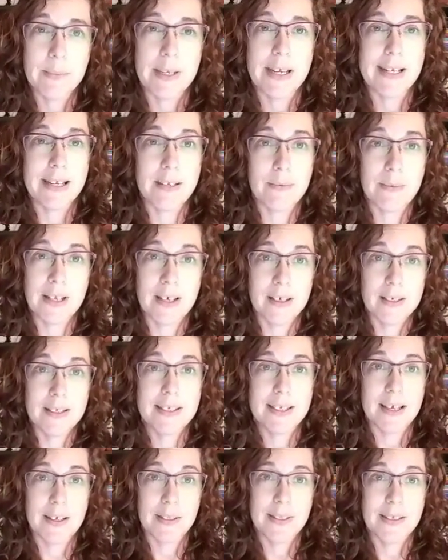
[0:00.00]
Anyone else
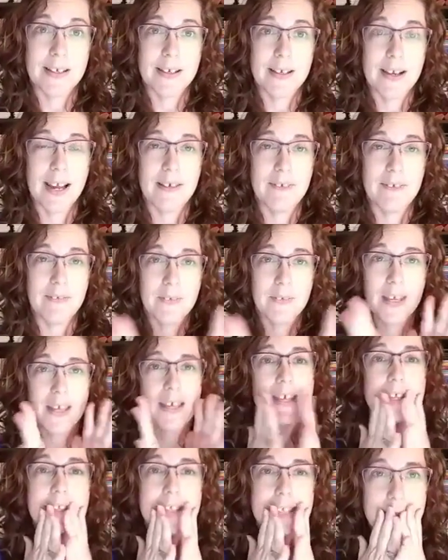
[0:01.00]
out there have
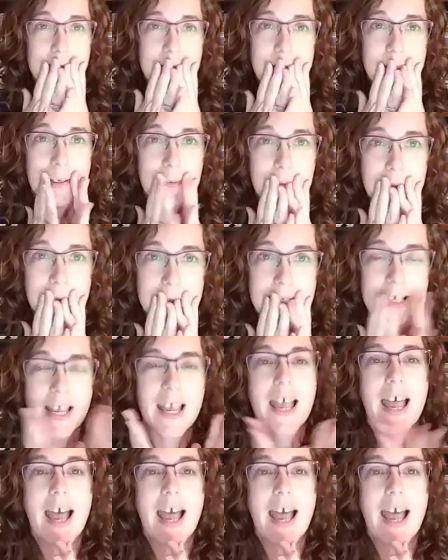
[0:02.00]
this horrible...